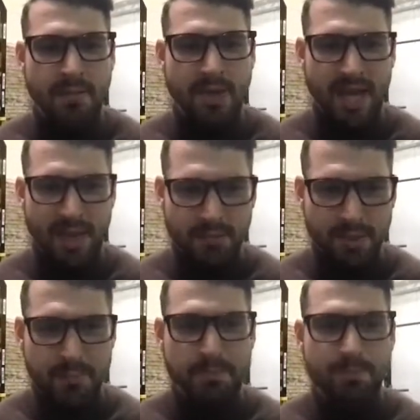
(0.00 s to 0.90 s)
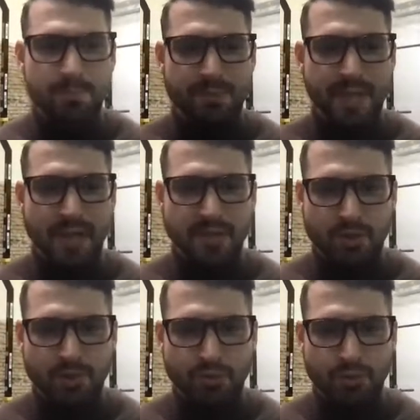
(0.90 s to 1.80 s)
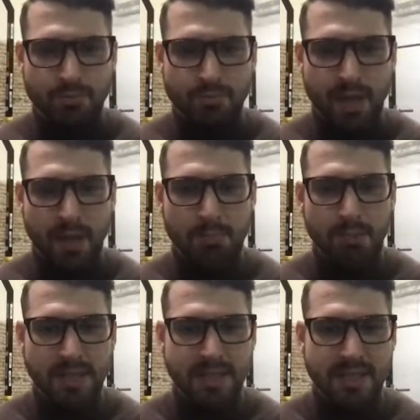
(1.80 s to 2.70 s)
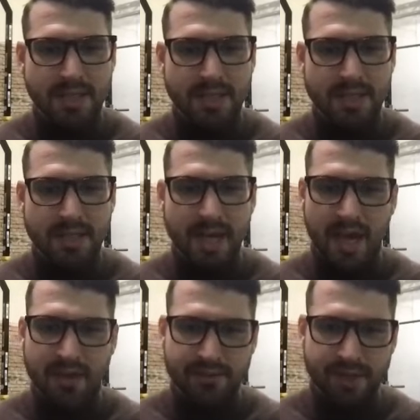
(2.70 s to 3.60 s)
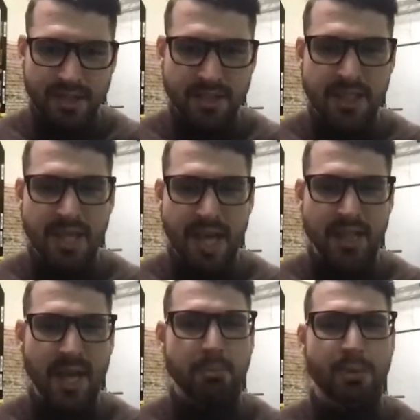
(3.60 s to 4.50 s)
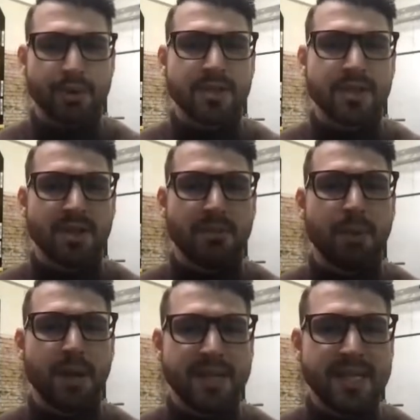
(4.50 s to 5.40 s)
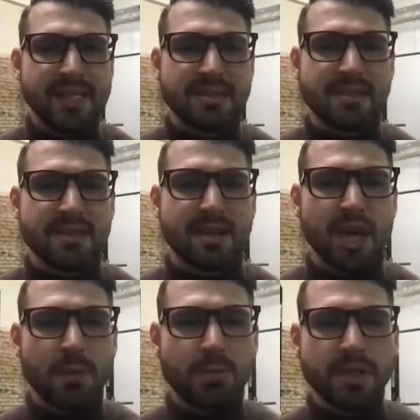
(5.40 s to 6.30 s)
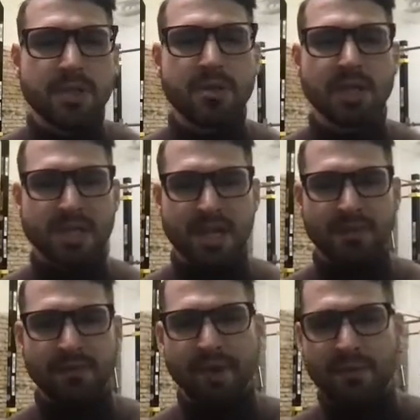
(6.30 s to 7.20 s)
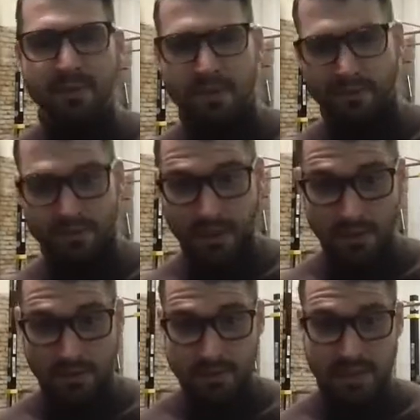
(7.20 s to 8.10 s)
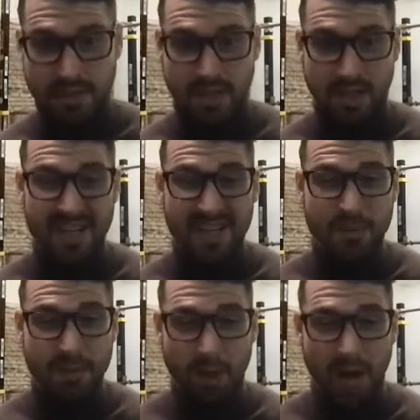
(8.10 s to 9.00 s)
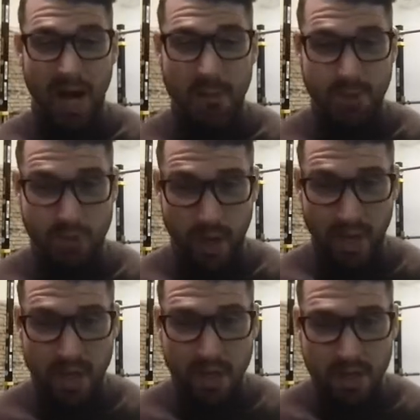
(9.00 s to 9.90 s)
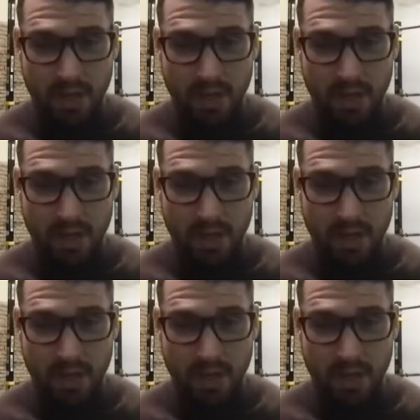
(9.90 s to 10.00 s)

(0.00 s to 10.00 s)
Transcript: Yep, that's true. But I've got to say at that point, please do yourself the favor and think of it in a little bit more hybrid way,